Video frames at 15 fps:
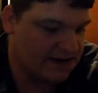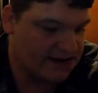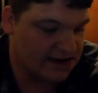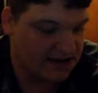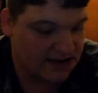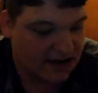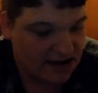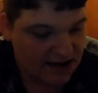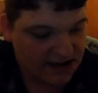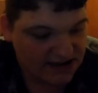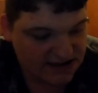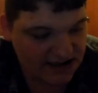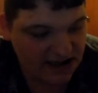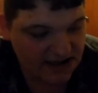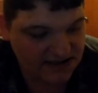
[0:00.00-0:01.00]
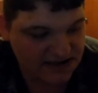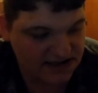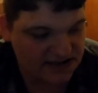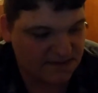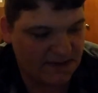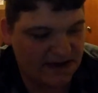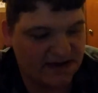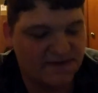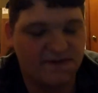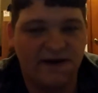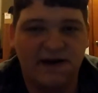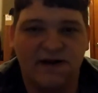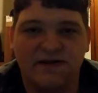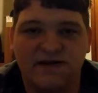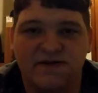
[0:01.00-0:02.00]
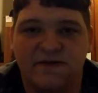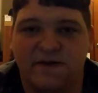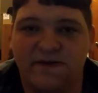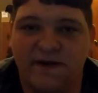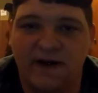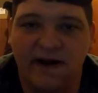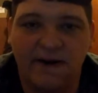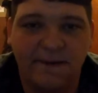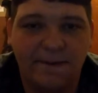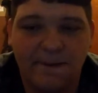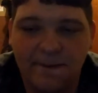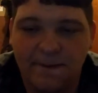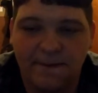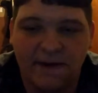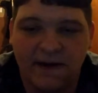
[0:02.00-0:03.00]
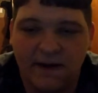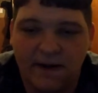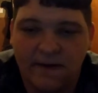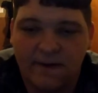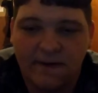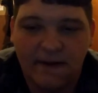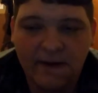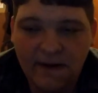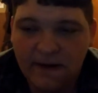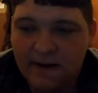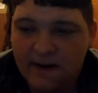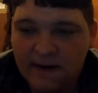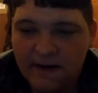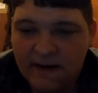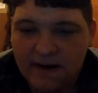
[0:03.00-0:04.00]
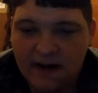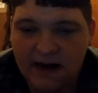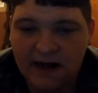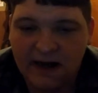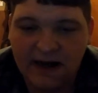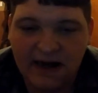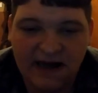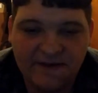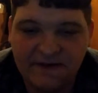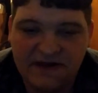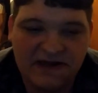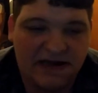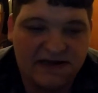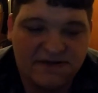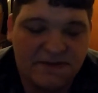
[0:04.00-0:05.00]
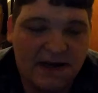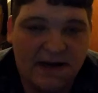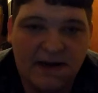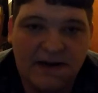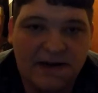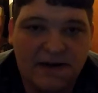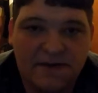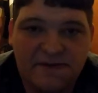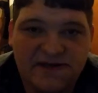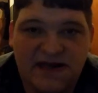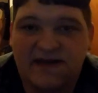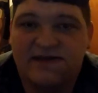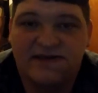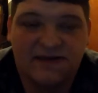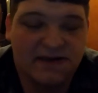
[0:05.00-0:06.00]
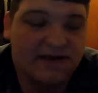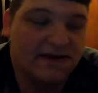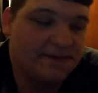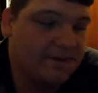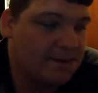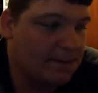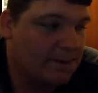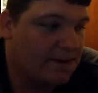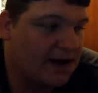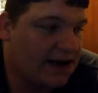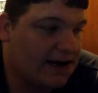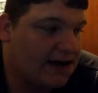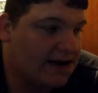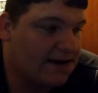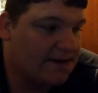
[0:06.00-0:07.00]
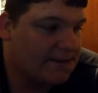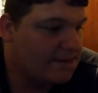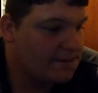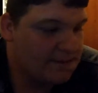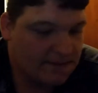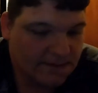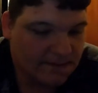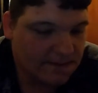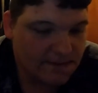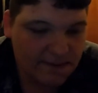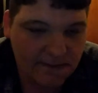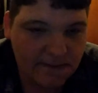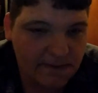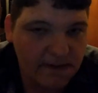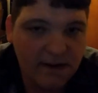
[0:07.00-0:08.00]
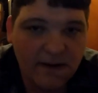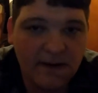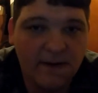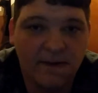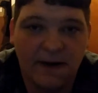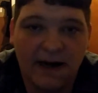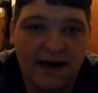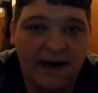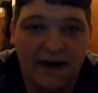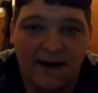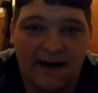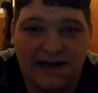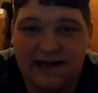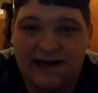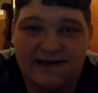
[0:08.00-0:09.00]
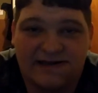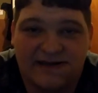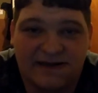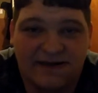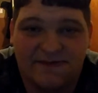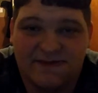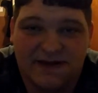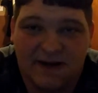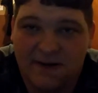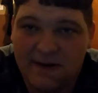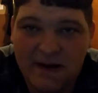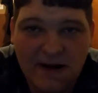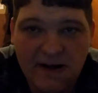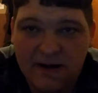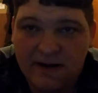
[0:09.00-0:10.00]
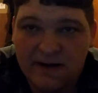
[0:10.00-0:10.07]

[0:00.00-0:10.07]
to decided I was just gonna make this video just for fun. You know, uh, I have nothing else better to do besides sleep, and right now I can't sleep, so.